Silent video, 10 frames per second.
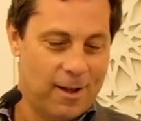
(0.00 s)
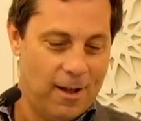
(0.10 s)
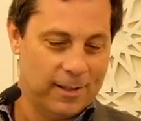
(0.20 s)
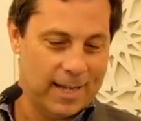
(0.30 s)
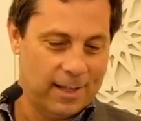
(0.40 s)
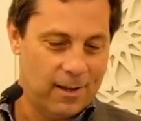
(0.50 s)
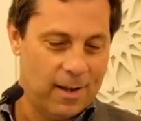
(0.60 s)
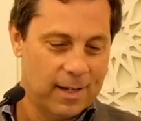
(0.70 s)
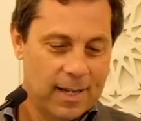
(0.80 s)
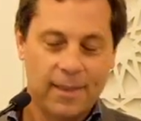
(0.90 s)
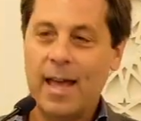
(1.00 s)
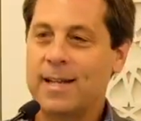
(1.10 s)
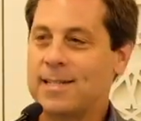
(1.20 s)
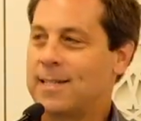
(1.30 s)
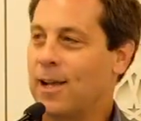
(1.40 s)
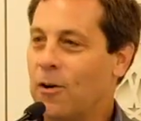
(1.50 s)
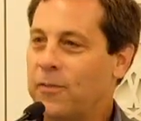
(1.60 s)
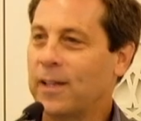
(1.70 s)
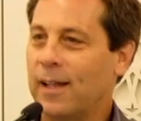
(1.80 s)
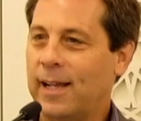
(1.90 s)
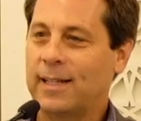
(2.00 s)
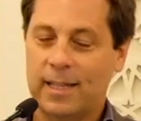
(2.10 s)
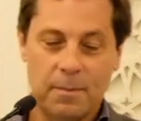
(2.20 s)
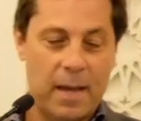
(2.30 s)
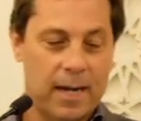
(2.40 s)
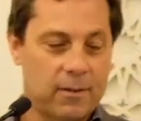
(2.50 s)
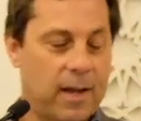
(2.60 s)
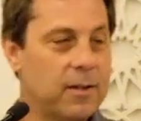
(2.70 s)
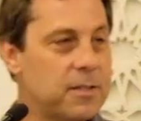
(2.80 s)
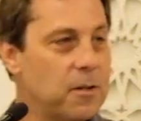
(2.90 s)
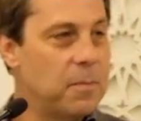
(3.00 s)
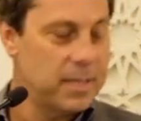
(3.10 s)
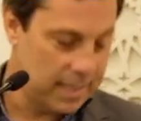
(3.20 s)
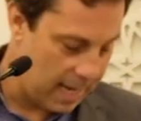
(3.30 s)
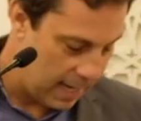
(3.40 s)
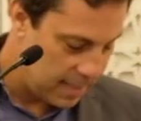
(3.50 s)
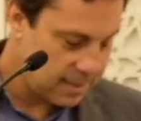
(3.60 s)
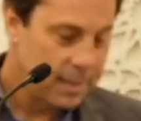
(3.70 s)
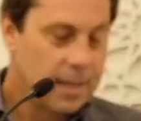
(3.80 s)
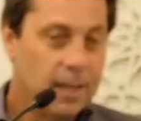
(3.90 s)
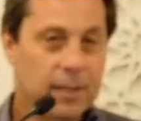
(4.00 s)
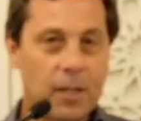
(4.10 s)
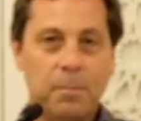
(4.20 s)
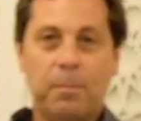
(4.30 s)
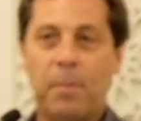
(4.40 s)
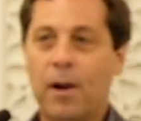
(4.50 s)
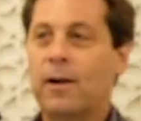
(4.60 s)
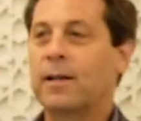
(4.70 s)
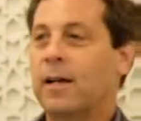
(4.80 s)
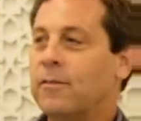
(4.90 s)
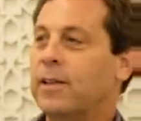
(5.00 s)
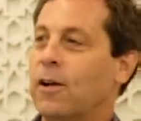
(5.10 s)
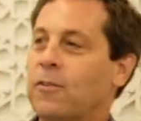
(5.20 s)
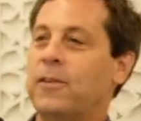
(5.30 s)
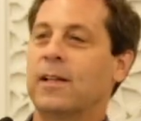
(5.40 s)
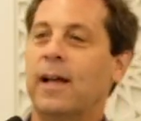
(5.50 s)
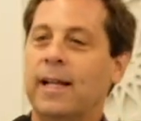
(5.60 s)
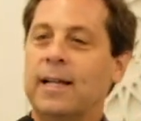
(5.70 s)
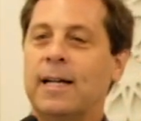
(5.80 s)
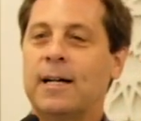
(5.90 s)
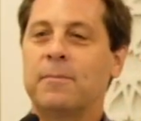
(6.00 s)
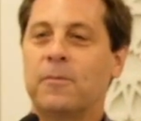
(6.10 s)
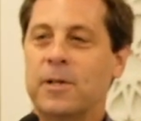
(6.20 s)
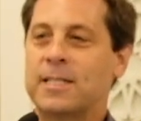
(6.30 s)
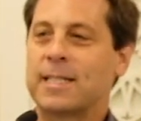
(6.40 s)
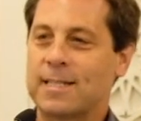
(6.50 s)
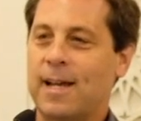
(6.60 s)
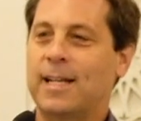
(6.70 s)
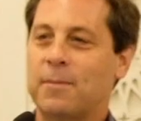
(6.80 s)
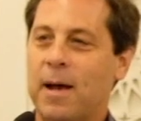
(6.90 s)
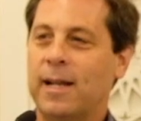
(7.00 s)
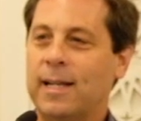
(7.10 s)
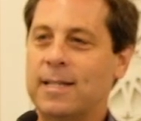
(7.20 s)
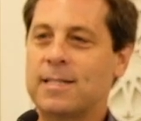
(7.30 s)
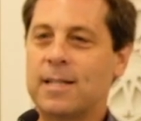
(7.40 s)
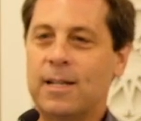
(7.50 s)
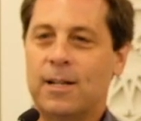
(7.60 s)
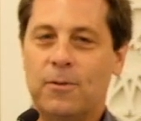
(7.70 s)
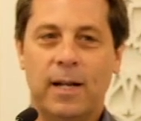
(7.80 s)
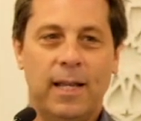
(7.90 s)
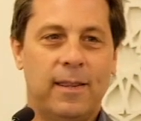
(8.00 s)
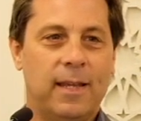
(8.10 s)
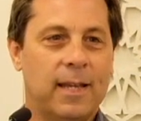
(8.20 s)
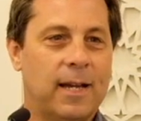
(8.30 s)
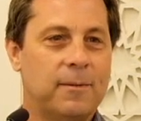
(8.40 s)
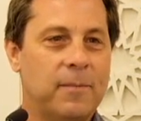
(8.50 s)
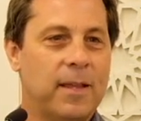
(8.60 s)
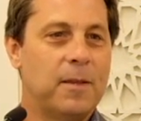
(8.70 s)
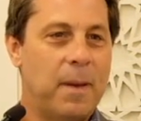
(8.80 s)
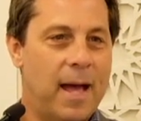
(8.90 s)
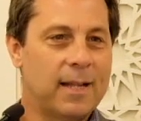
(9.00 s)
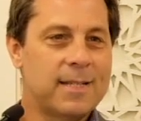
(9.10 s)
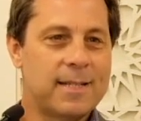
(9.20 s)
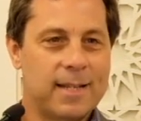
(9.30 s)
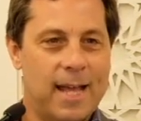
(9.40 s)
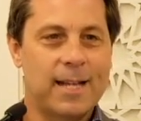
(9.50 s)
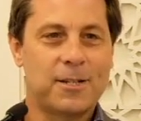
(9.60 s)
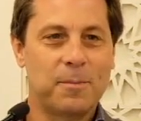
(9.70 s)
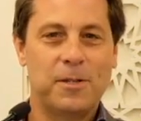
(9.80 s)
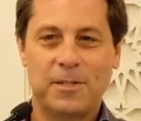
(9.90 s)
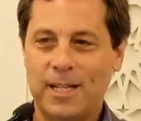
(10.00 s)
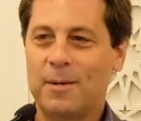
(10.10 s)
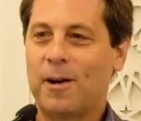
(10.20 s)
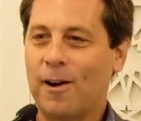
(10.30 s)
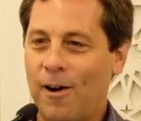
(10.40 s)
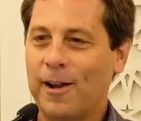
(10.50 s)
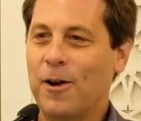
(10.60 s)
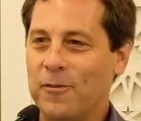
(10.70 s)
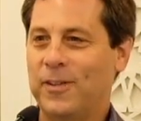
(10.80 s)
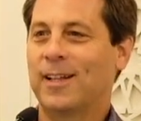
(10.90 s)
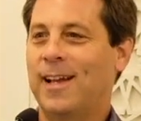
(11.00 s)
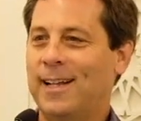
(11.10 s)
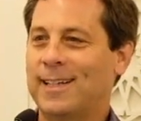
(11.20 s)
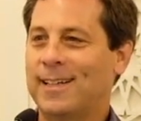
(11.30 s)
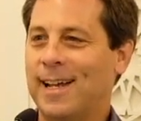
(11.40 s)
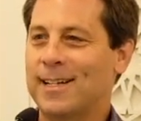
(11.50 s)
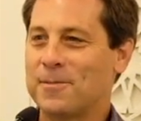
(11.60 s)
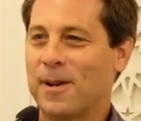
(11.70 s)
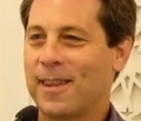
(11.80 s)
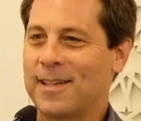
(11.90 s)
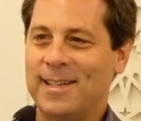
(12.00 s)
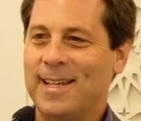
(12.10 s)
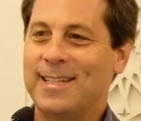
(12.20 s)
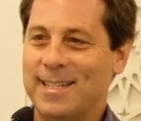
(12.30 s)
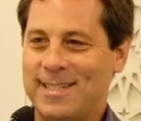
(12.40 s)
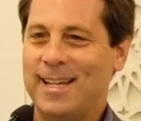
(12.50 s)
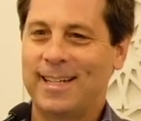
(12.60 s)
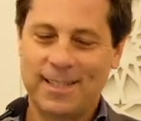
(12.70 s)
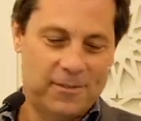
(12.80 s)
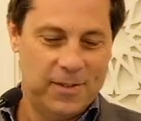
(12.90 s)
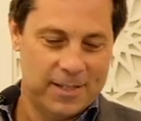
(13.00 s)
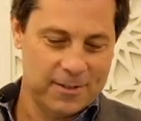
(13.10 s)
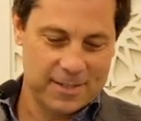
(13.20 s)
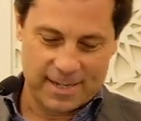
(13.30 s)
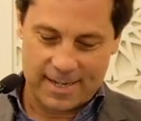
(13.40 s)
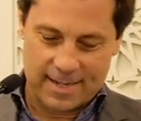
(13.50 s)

all day long. That is the ophiolite in the background. So Muscat has a little part of the ophiolite. What's exciting about it is really the palace and the National Museum are on ophiolite, and that is one of the distinctive features.